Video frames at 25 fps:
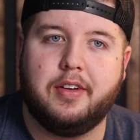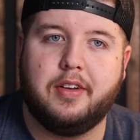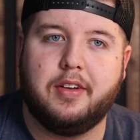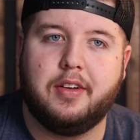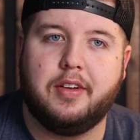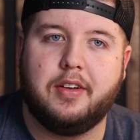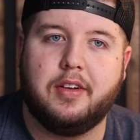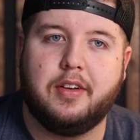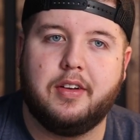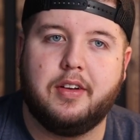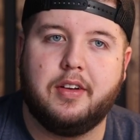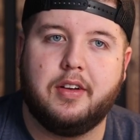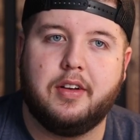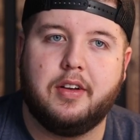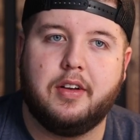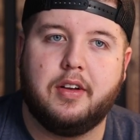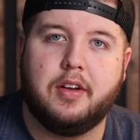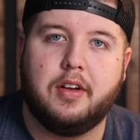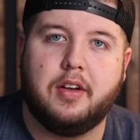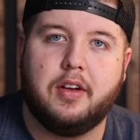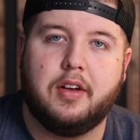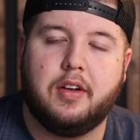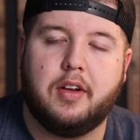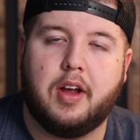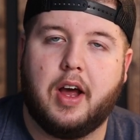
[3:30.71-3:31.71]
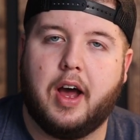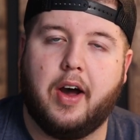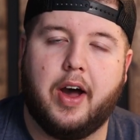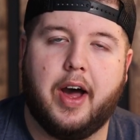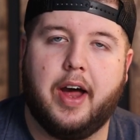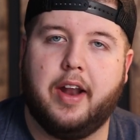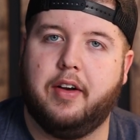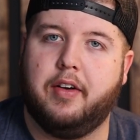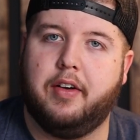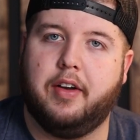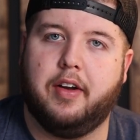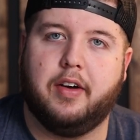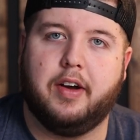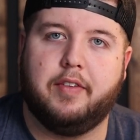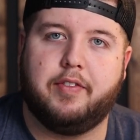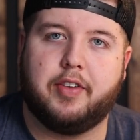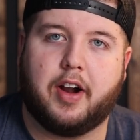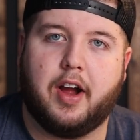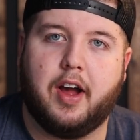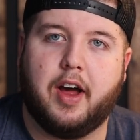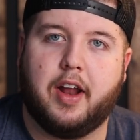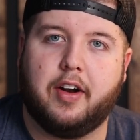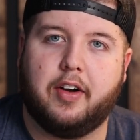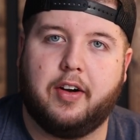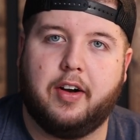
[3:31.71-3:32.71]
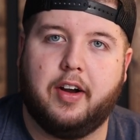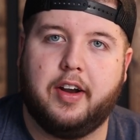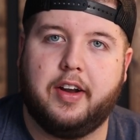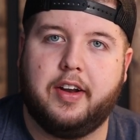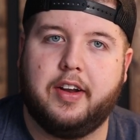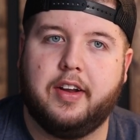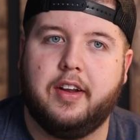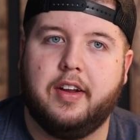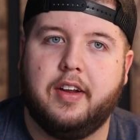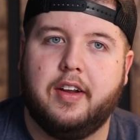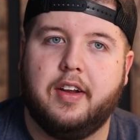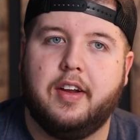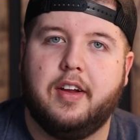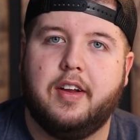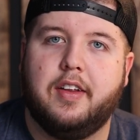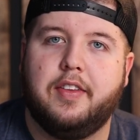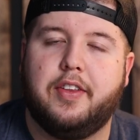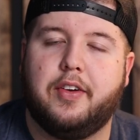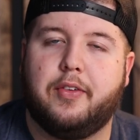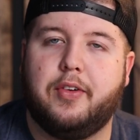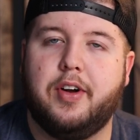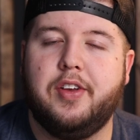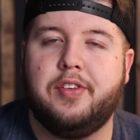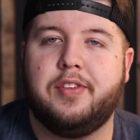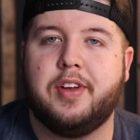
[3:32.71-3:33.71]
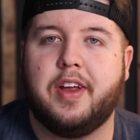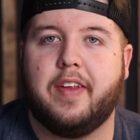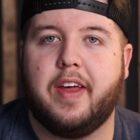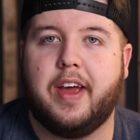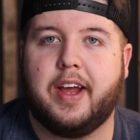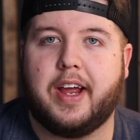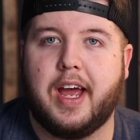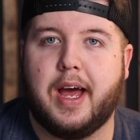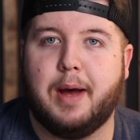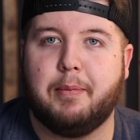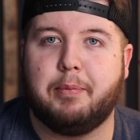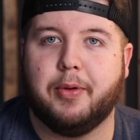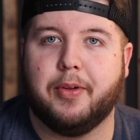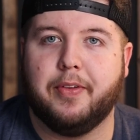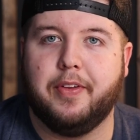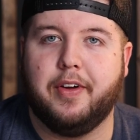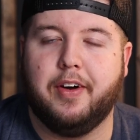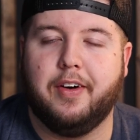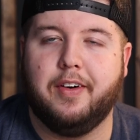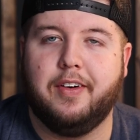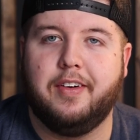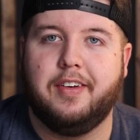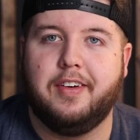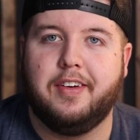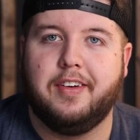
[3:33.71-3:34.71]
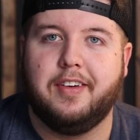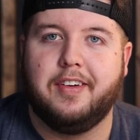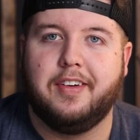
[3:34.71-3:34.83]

What's the fifth one? Oh, I don't know. I forgot already. The reason I like Apple, though,